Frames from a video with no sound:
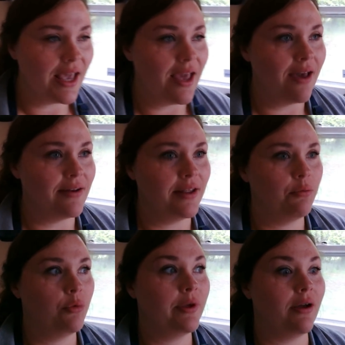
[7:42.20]
and it
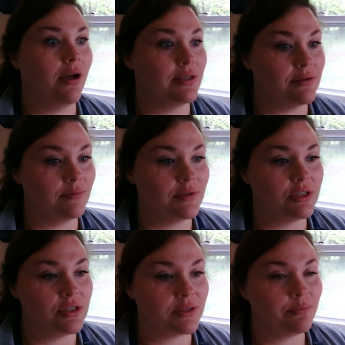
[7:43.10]
will be awesome to
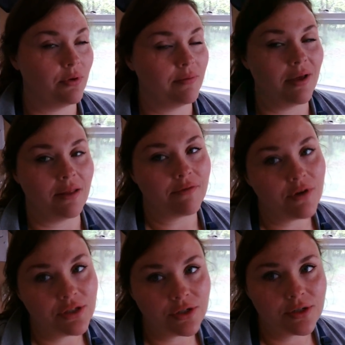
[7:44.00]
just pull them out of the
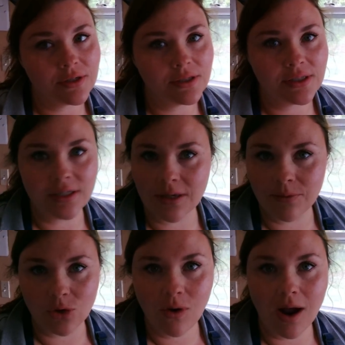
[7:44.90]
freezer, stick them in
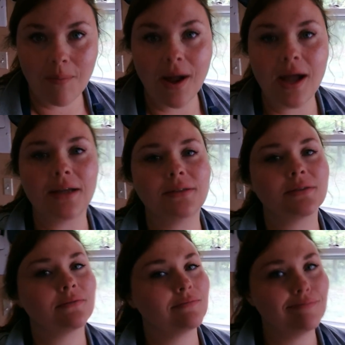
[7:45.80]
the crock pot,
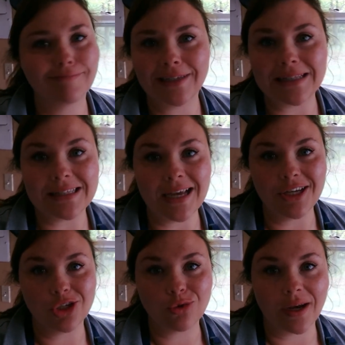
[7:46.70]
get the side
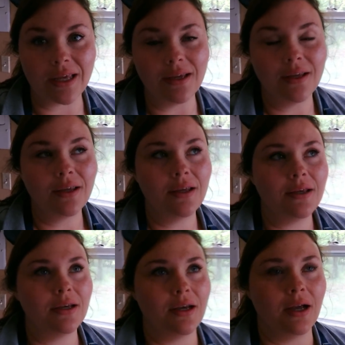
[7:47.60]
dish ready.
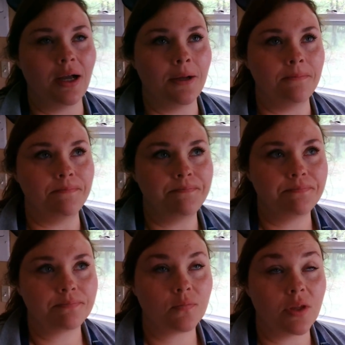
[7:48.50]
That'll
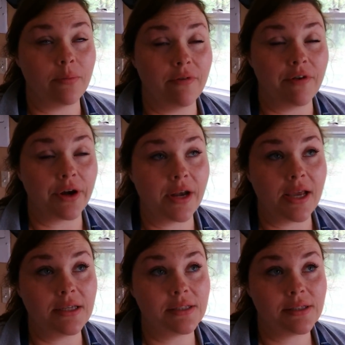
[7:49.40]
be very
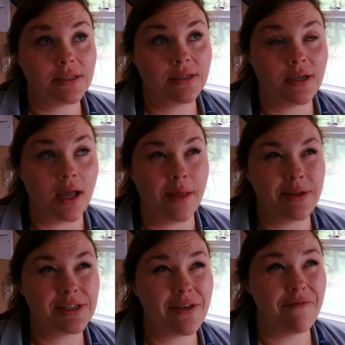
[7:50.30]
nice.
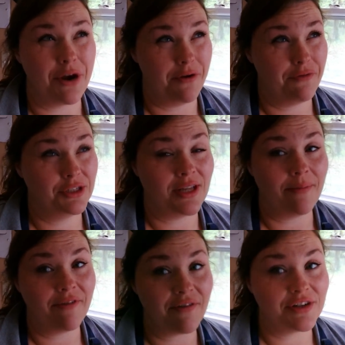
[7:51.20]
This is the very first time
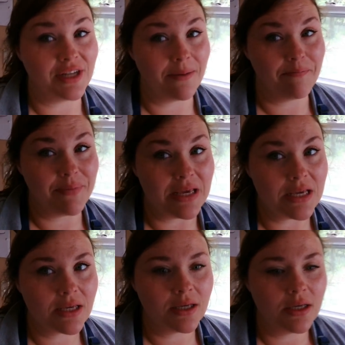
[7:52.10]
I've ever done a
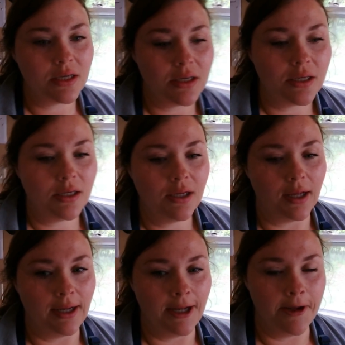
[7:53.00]
big
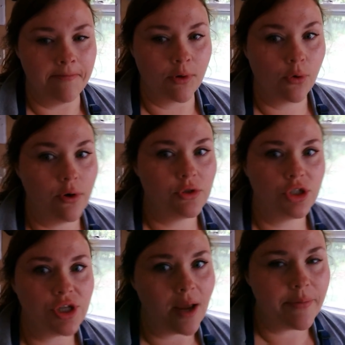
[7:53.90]
grocery
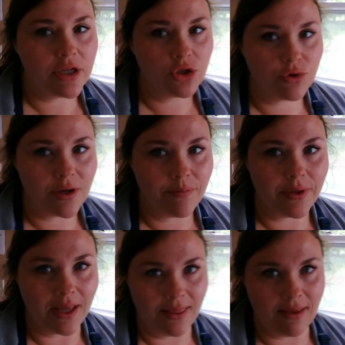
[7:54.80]
shopping trip
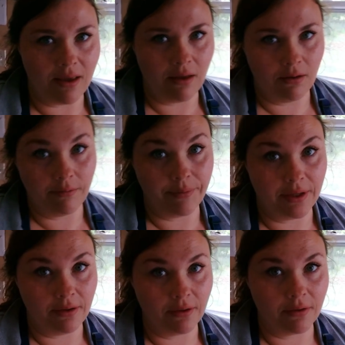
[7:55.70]
and then a
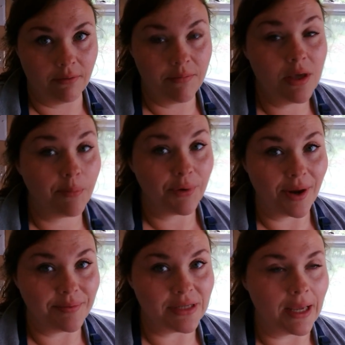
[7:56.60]
big meal
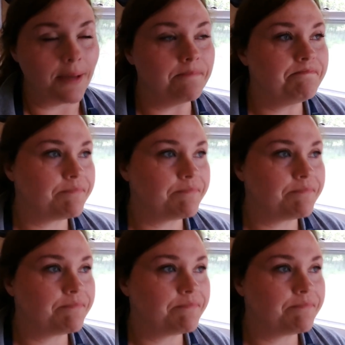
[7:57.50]
prep day.